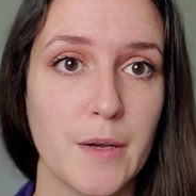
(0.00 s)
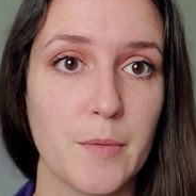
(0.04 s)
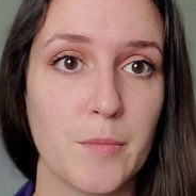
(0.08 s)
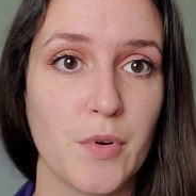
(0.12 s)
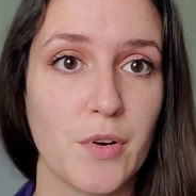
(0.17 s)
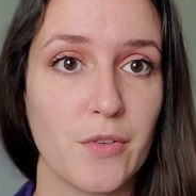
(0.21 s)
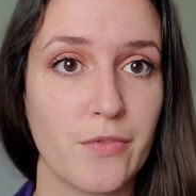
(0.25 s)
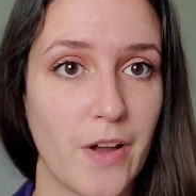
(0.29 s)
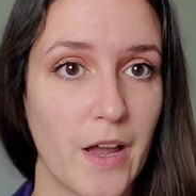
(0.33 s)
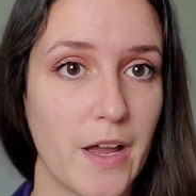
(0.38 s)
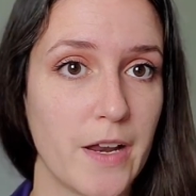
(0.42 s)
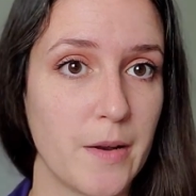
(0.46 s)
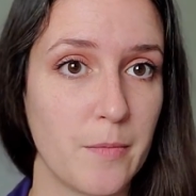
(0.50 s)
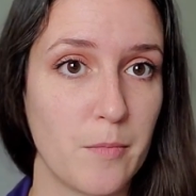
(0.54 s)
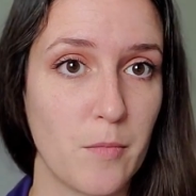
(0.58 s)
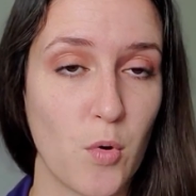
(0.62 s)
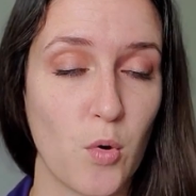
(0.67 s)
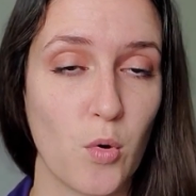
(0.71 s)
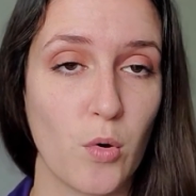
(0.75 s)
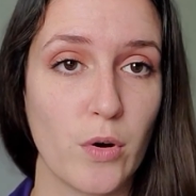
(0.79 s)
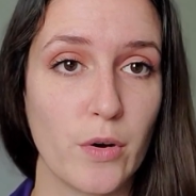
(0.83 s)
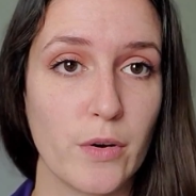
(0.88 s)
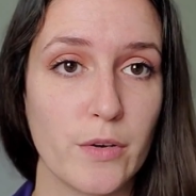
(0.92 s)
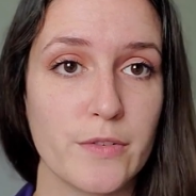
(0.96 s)
provide a
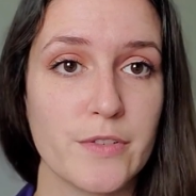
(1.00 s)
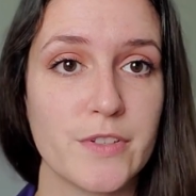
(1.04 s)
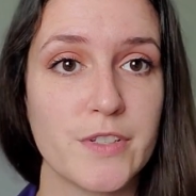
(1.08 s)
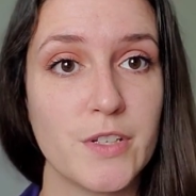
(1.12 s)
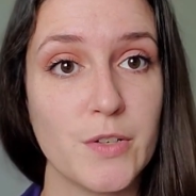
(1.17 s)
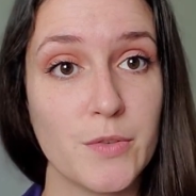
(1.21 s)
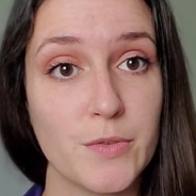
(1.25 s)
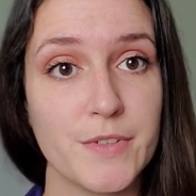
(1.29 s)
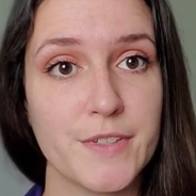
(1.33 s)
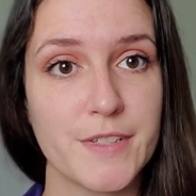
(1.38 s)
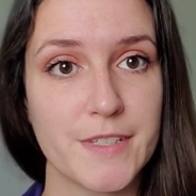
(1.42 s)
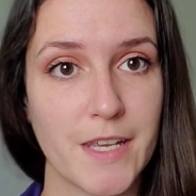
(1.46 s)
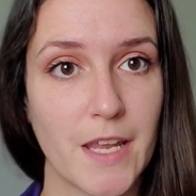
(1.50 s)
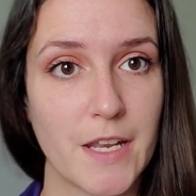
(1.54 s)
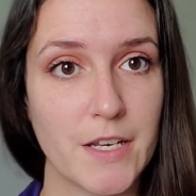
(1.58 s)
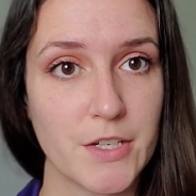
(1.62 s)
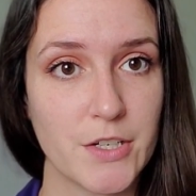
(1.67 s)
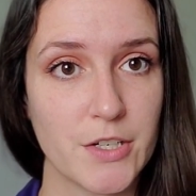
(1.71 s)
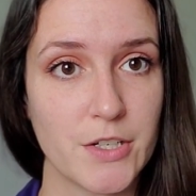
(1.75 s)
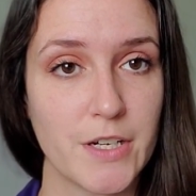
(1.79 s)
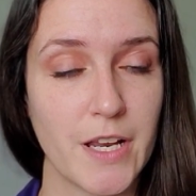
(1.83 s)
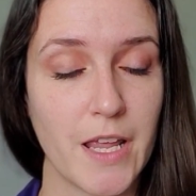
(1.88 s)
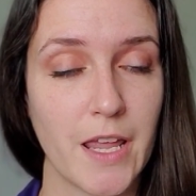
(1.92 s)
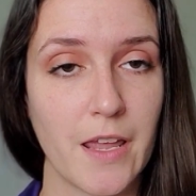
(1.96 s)
more
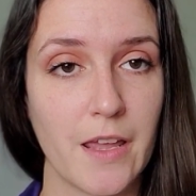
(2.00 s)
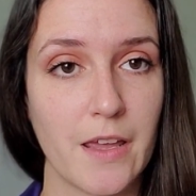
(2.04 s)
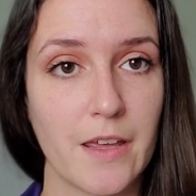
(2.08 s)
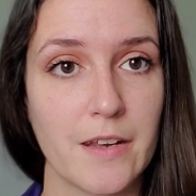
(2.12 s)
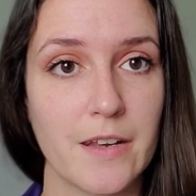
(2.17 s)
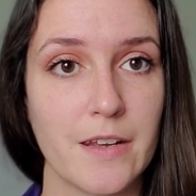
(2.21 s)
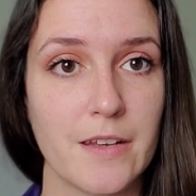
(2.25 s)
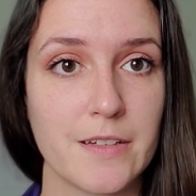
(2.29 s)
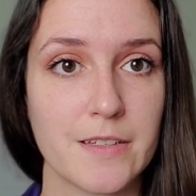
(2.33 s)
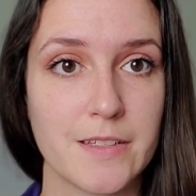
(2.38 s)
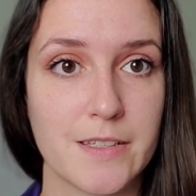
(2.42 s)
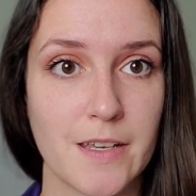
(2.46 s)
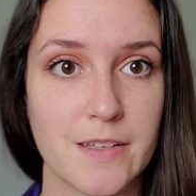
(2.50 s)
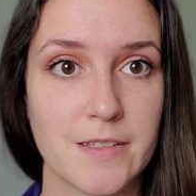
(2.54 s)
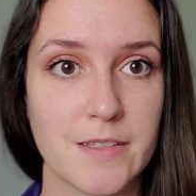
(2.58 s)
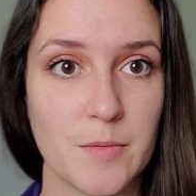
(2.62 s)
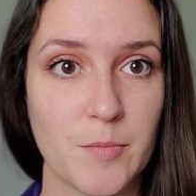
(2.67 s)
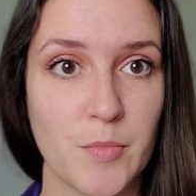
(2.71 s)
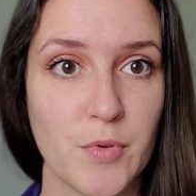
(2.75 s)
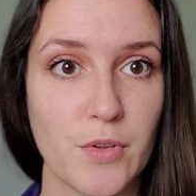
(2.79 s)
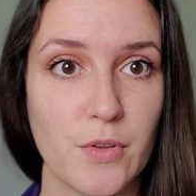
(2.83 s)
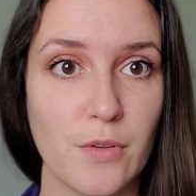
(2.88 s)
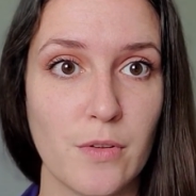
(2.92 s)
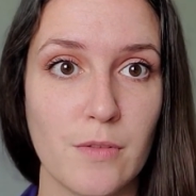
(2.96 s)
student-centered and
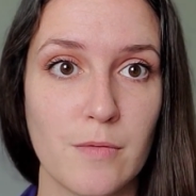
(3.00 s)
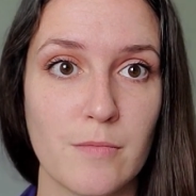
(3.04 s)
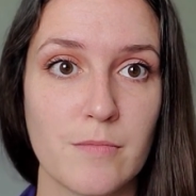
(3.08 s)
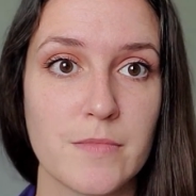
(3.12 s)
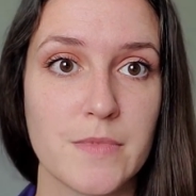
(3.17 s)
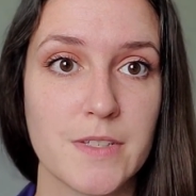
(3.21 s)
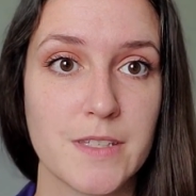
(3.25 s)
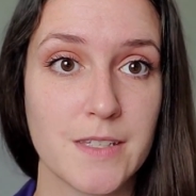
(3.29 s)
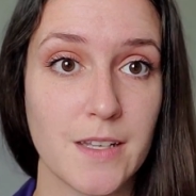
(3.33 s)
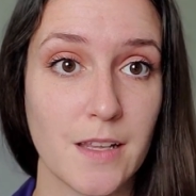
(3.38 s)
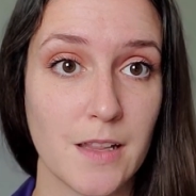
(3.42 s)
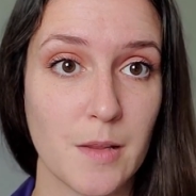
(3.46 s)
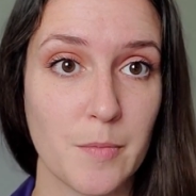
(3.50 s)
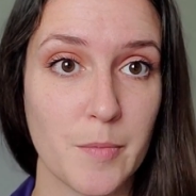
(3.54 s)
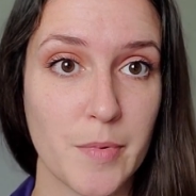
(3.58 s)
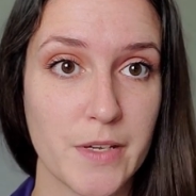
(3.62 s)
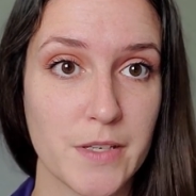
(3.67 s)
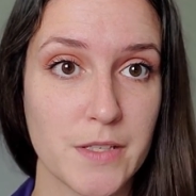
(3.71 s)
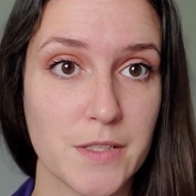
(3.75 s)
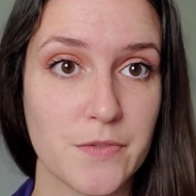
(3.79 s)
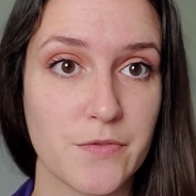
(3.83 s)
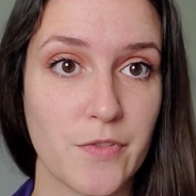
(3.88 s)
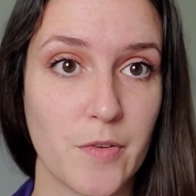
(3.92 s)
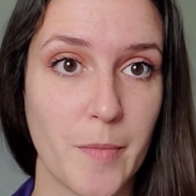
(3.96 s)
accessible
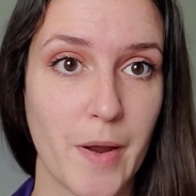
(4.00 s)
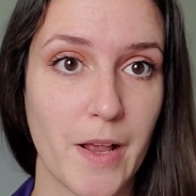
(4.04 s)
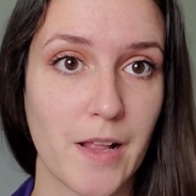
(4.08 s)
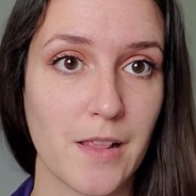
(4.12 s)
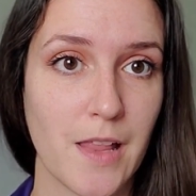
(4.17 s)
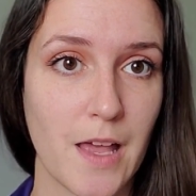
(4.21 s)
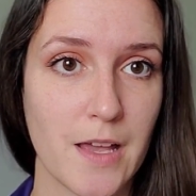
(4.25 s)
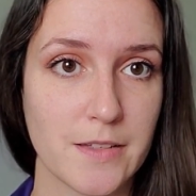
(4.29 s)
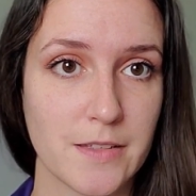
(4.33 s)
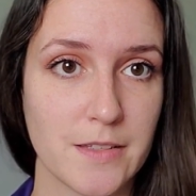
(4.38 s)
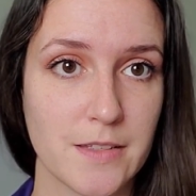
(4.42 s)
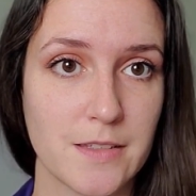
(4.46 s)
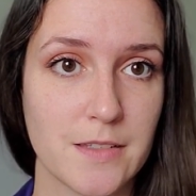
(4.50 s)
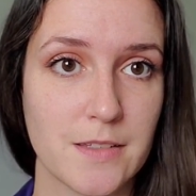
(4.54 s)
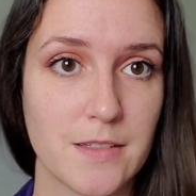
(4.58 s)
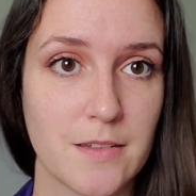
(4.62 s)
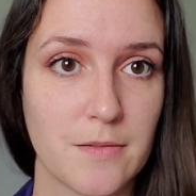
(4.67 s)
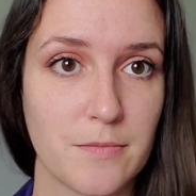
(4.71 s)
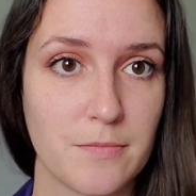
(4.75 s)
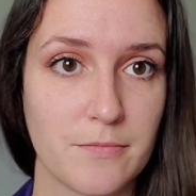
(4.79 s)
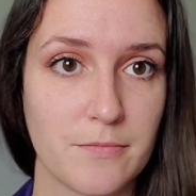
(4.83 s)
syllabus for my classes.